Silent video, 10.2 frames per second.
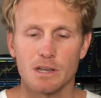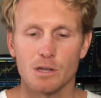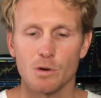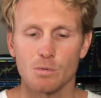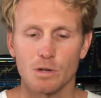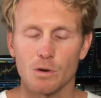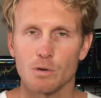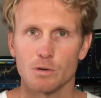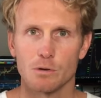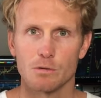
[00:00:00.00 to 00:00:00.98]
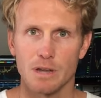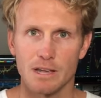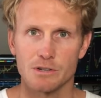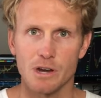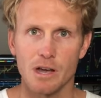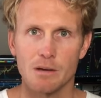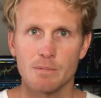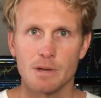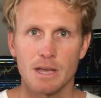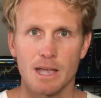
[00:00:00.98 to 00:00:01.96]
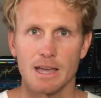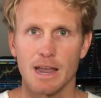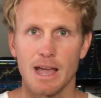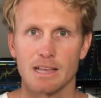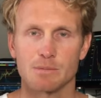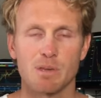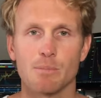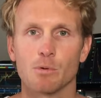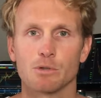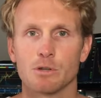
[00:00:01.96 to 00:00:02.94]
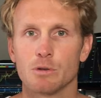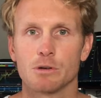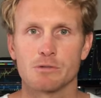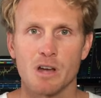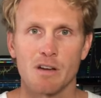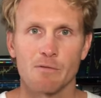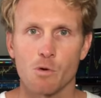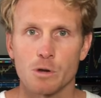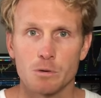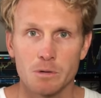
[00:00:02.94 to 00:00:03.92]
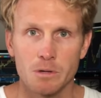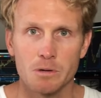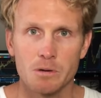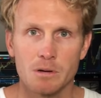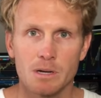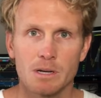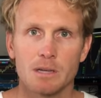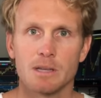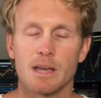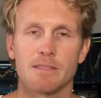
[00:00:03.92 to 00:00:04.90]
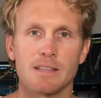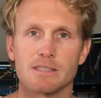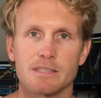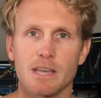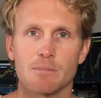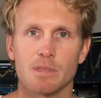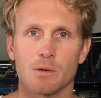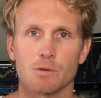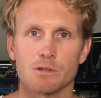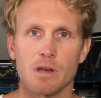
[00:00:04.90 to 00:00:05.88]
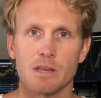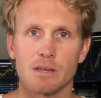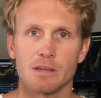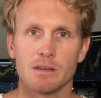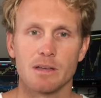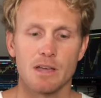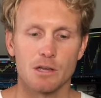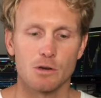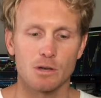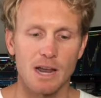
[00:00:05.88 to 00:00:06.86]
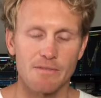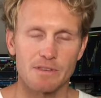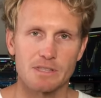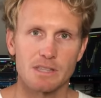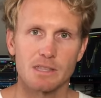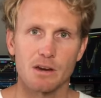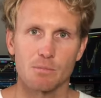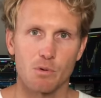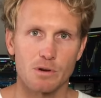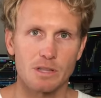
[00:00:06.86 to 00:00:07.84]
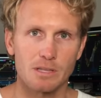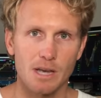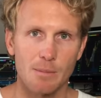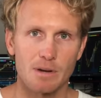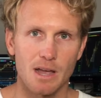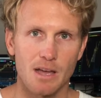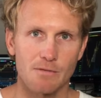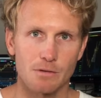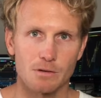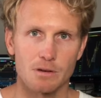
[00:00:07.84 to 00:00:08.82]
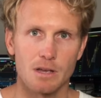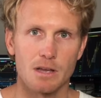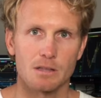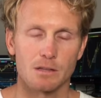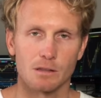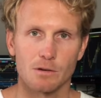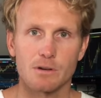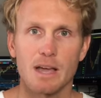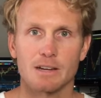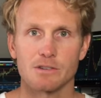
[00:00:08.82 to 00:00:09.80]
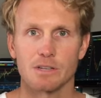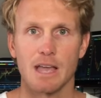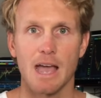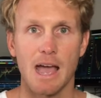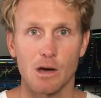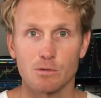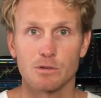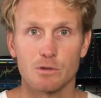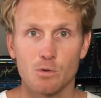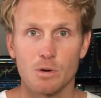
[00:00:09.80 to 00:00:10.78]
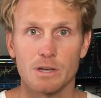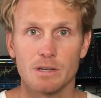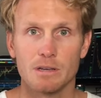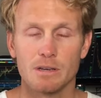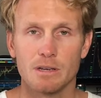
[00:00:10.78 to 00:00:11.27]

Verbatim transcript: You don't go to your day job and ask people to do your job for you, do you? And that's the same thing with trading. You're gonna have to sit there, put in the time and effort to learn actually how to do it.